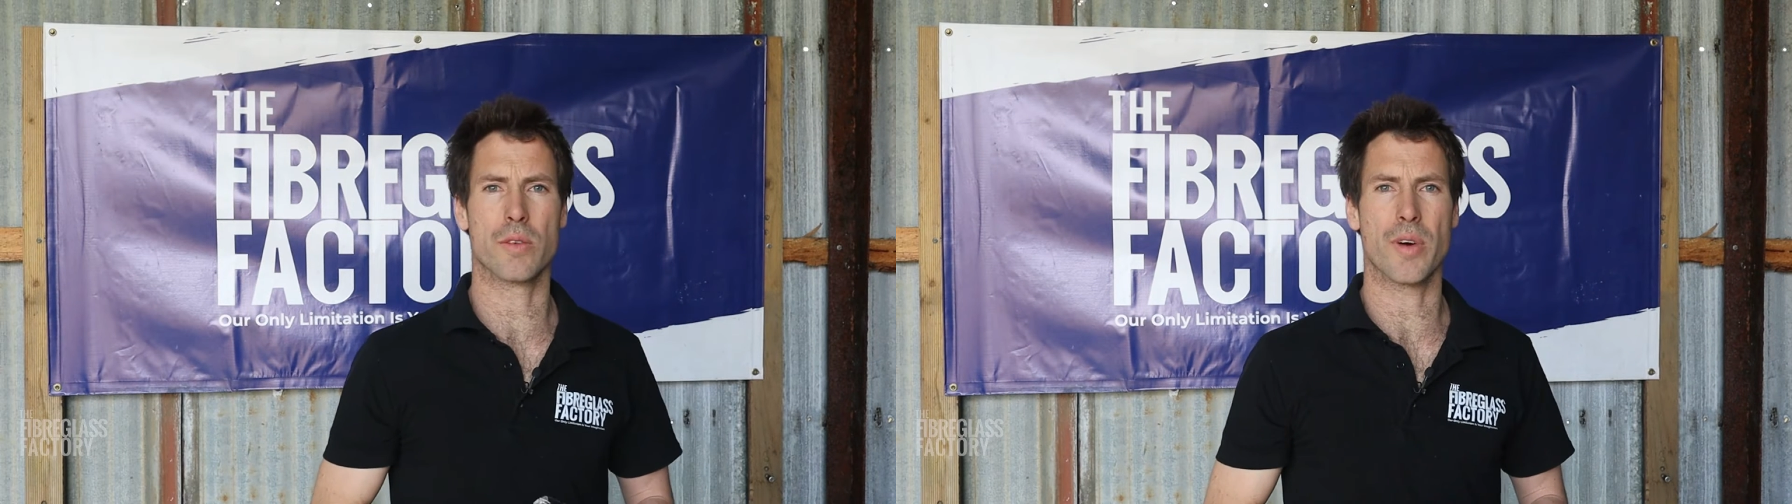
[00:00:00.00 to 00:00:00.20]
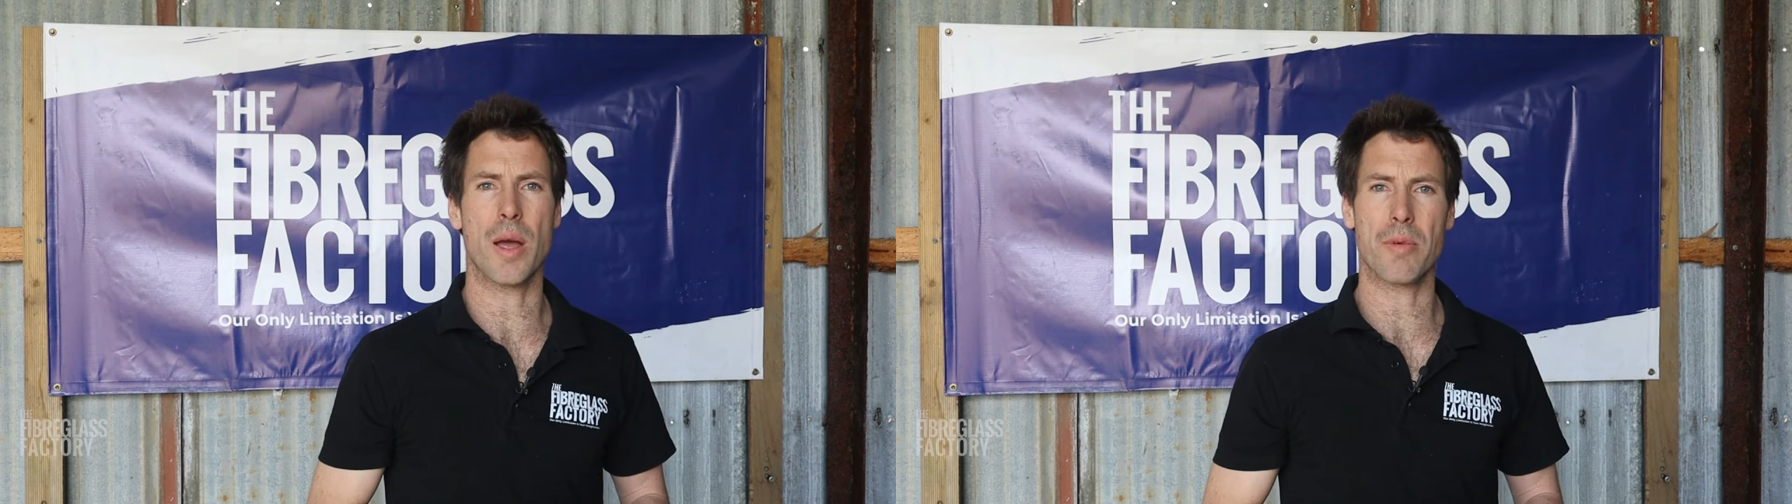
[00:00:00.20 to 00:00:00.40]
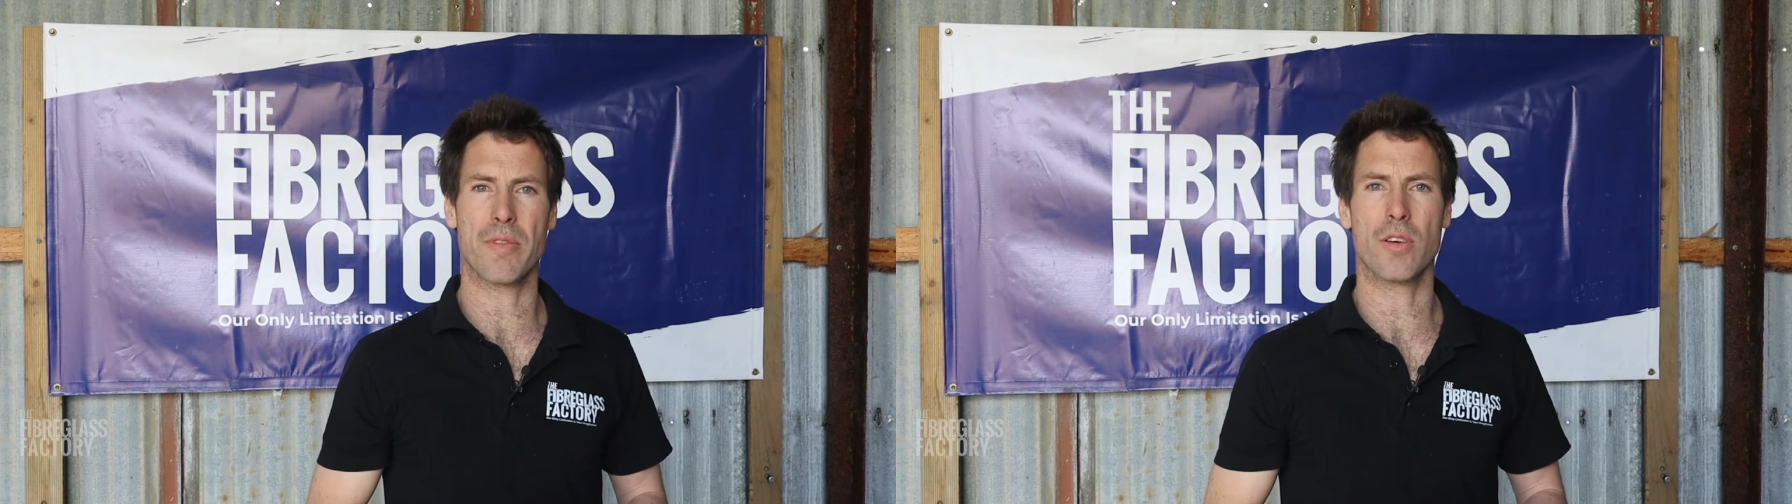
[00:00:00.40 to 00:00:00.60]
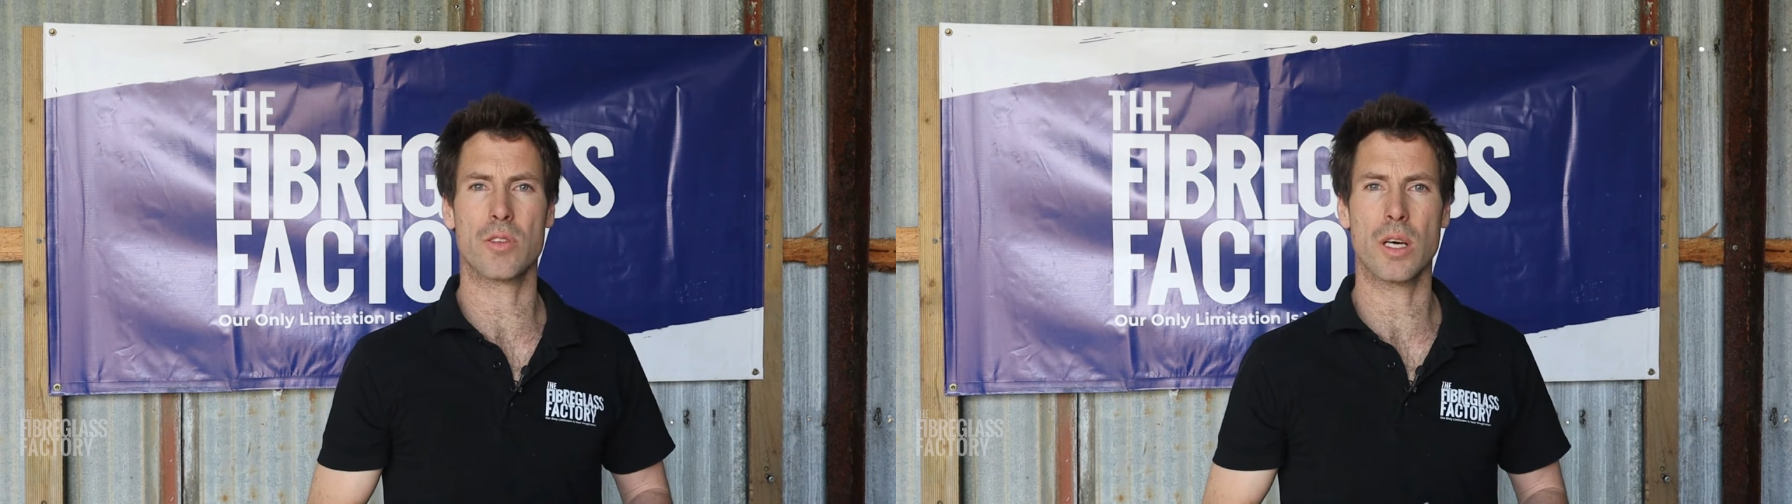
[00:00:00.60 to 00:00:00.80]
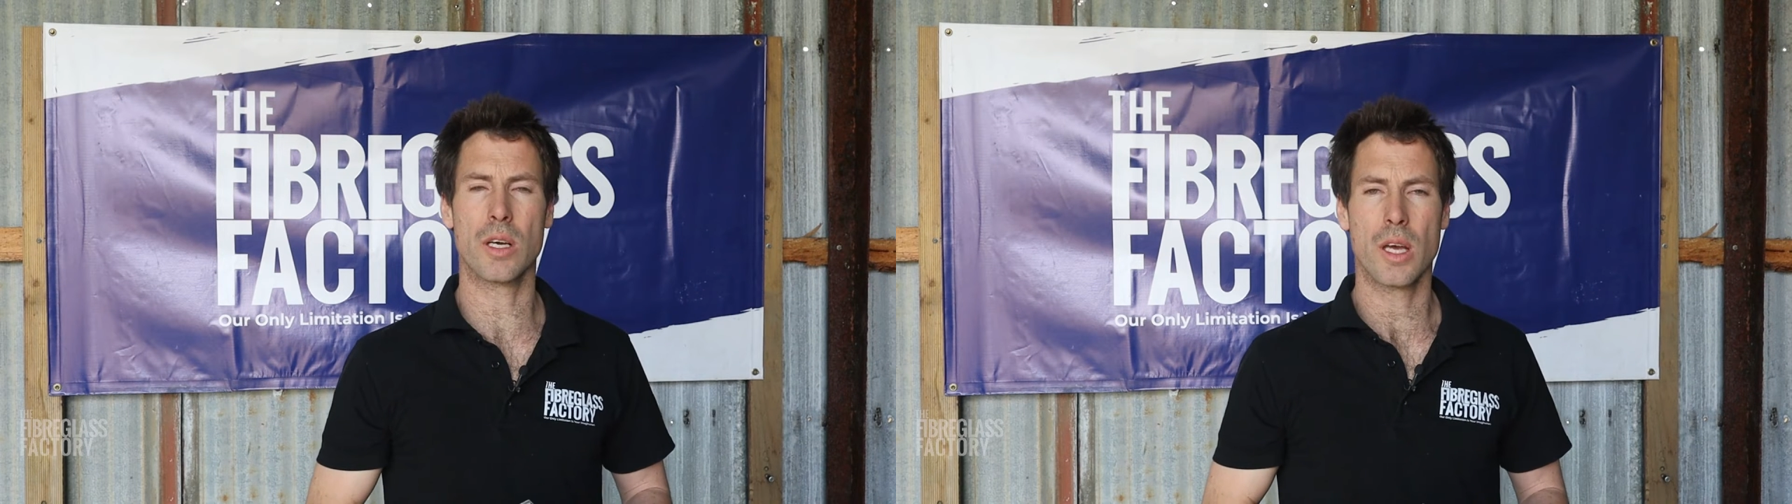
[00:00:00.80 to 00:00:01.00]
vapor
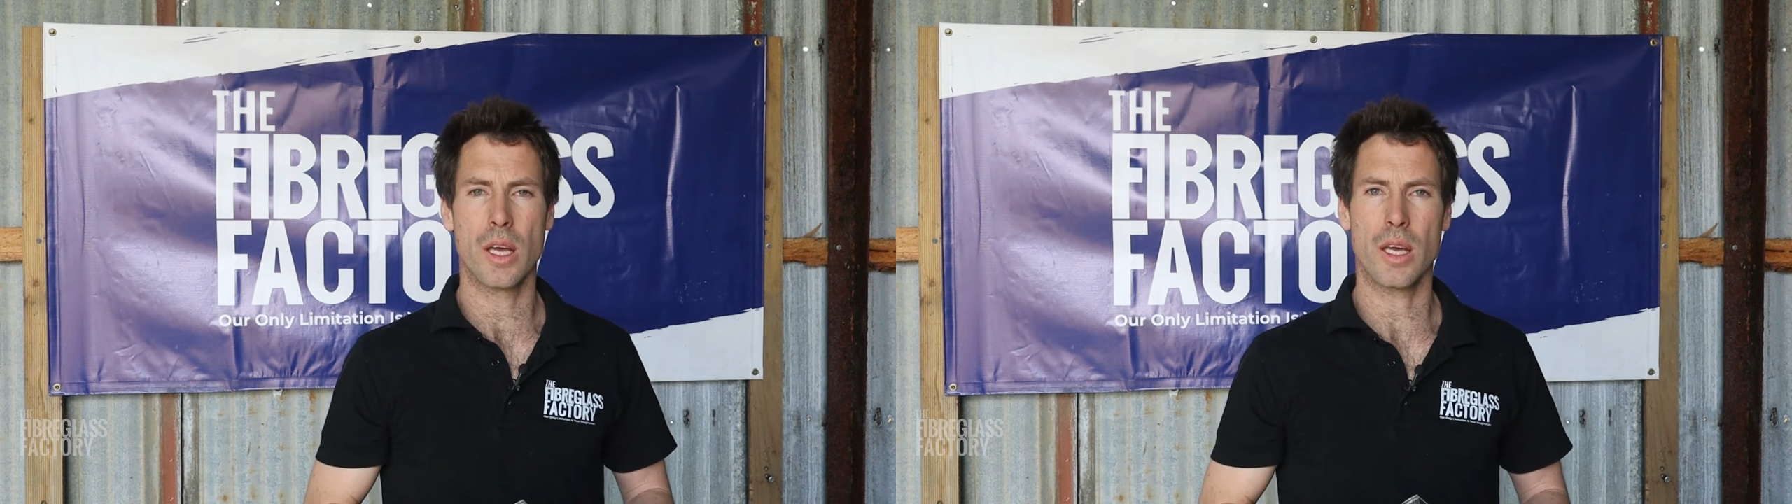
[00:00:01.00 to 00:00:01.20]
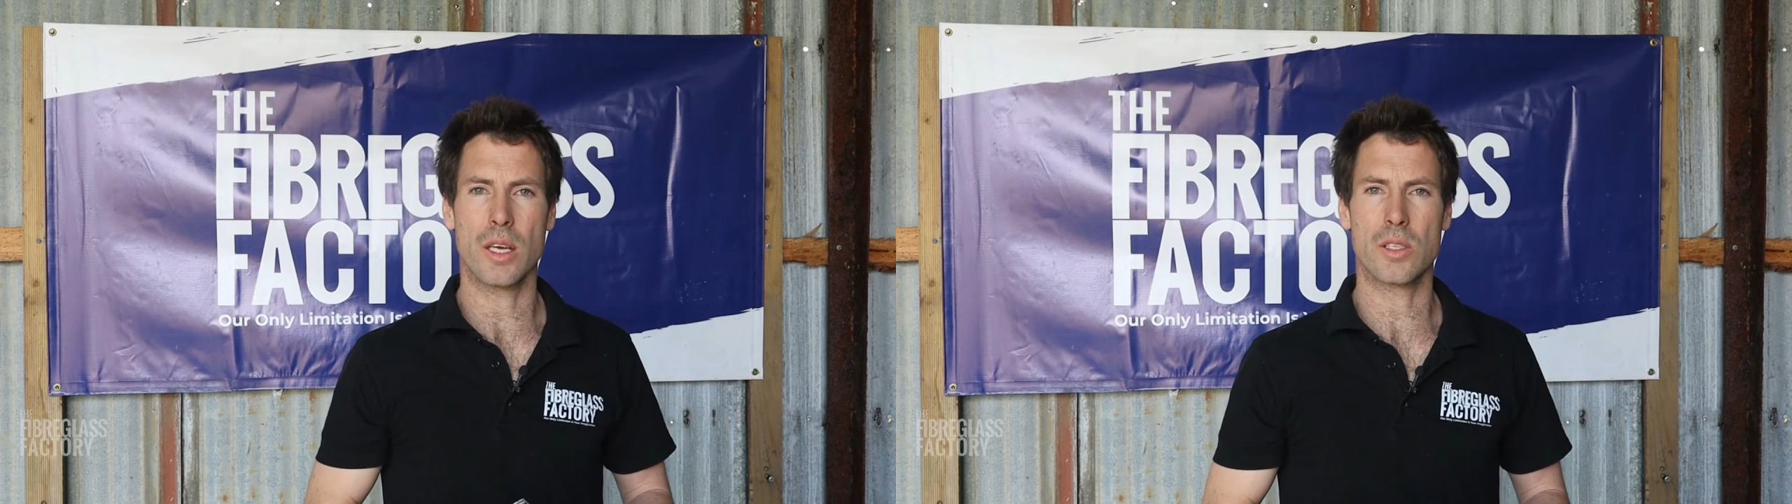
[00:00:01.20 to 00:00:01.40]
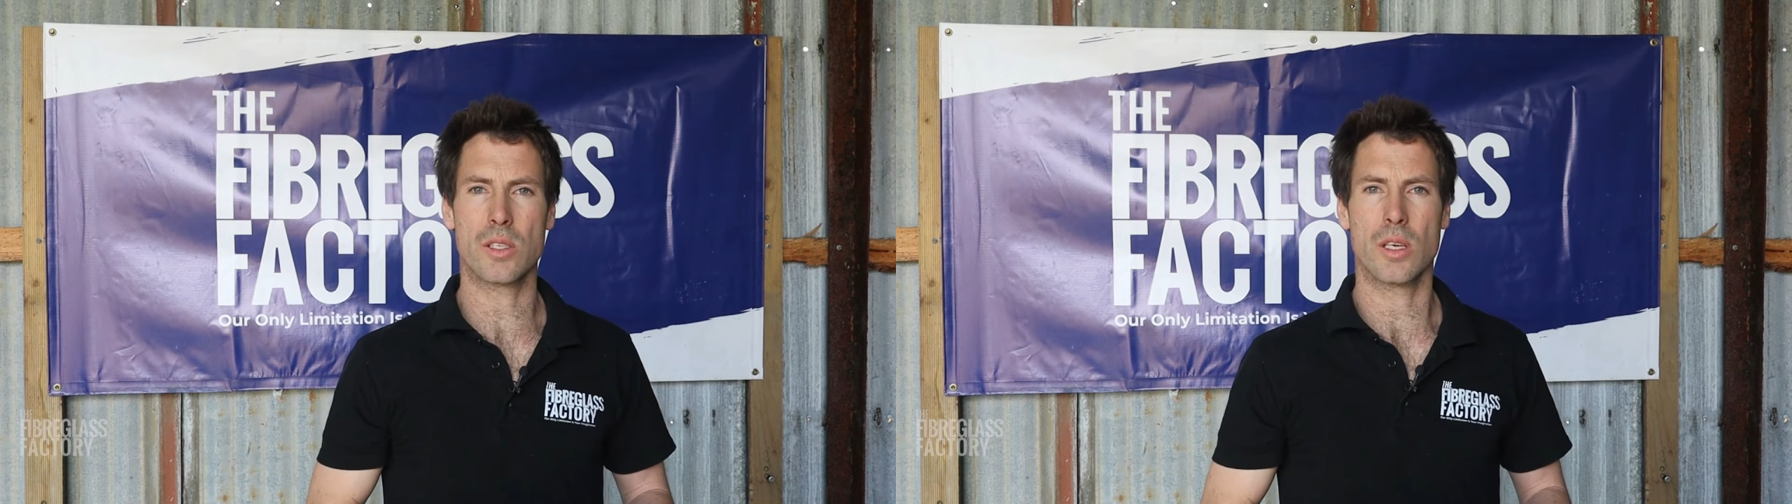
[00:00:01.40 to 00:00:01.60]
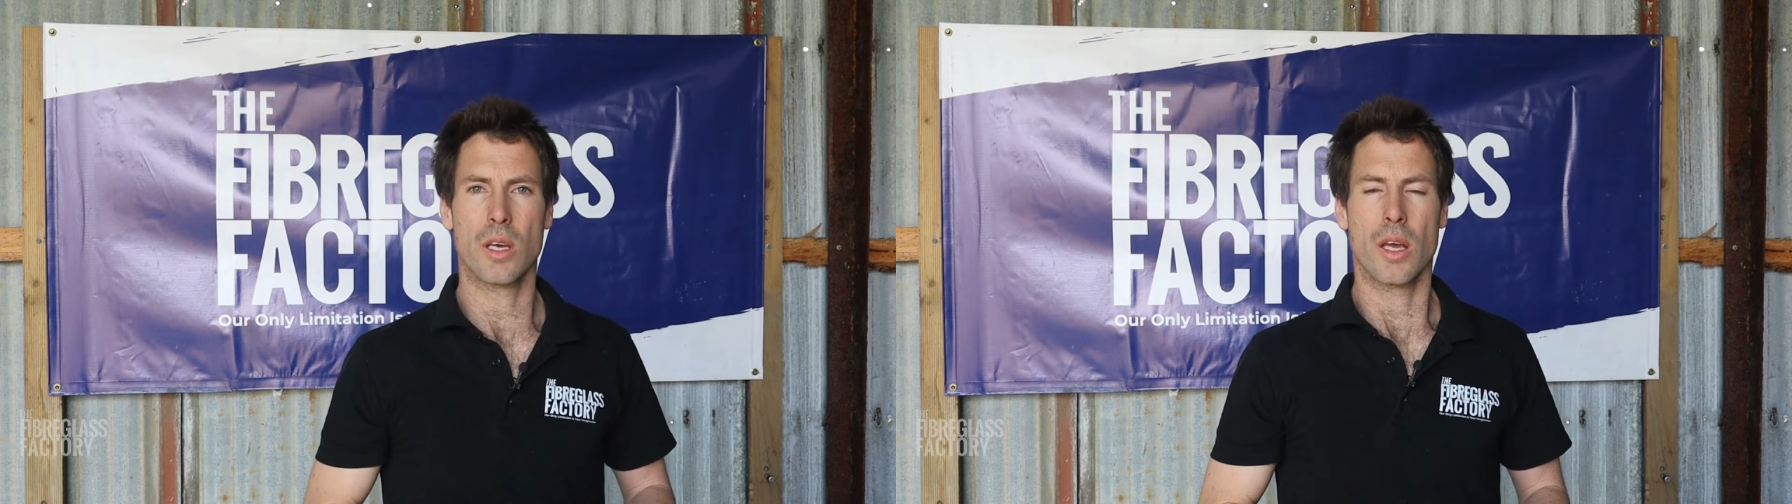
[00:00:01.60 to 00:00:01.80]
filter is